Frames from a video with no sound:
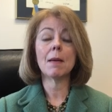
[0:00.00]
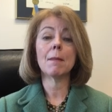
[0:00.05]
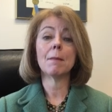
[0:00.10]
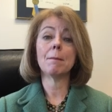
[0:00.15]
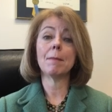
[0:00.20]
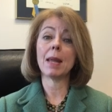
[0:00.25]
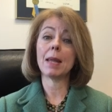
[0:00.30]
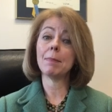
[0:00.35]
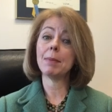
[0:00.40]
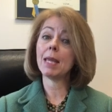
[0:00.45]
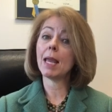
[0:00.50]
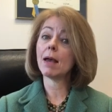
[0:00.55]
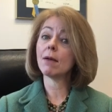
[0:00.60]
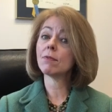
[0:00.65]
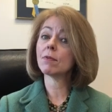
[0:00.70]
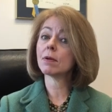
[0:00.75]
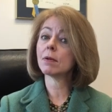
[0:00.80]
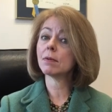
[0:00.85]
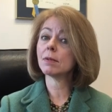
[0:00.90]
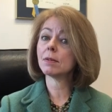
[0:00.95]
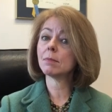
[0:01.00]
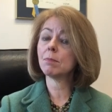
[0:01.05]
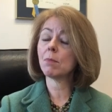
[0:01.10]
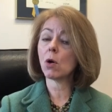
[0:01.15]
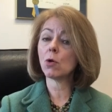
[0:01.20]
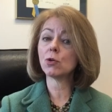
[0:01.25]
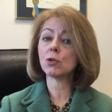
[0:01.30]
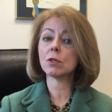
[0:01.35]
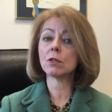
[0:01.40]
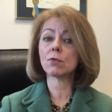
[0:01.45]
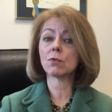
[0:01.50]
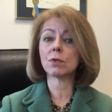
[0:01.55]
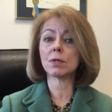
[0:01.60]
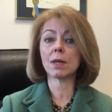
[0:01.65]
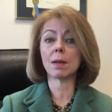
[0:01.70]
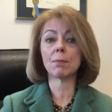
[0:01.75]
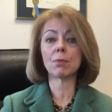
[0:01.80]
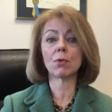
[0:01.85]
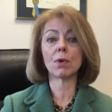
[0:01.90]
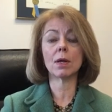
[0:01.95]
maybe have motions for
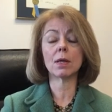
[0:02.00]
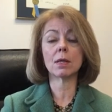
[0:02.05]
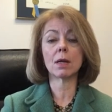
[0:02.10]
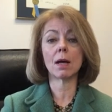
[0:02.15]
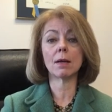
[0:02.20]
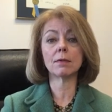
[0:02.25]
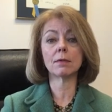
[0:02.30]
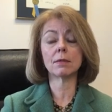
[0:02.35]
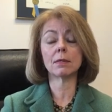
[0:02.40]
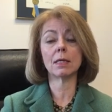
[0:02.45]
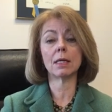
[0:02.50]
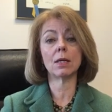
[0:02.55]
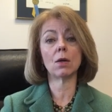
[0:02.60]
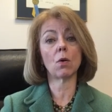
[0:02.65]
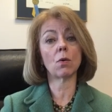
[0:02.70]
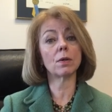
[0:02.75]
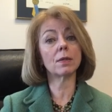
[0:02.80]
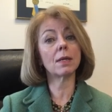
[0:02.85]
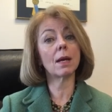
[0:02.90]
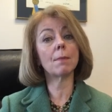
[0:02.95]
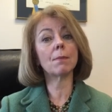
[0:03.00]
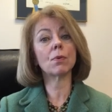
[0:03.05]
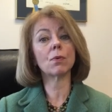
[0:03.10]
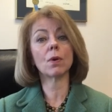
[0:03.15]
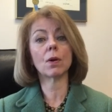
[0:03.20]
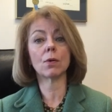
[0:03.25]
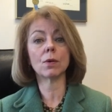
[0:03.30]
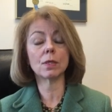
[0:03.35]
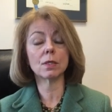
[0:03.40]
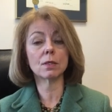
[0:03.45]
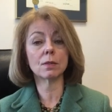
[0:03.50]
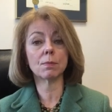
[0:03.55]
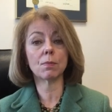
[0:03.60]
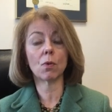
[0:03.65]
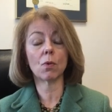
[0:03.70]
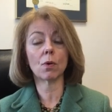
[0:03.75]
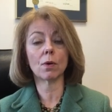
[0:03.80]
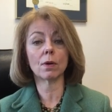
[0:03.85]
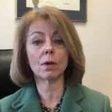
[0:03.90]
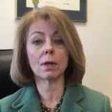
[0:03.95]
temporary custody or temporary
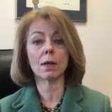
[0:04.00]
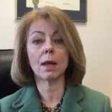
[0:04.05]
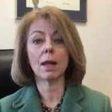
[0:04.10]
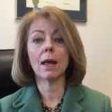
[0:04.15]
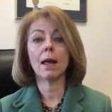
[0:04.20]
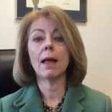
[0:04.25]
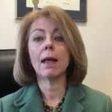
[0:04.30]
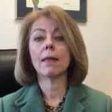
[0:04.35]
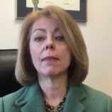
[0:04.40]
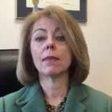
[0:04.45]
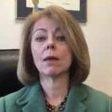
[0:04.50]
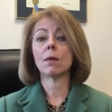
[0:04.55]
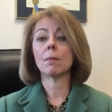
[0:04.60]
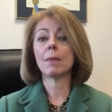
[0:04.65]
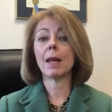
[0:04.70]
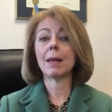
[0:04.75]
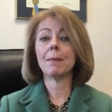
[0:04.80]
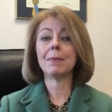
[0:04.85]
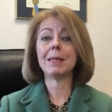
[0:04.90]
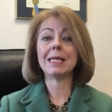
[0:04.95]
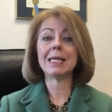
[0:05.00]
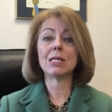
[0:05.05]
support. There may be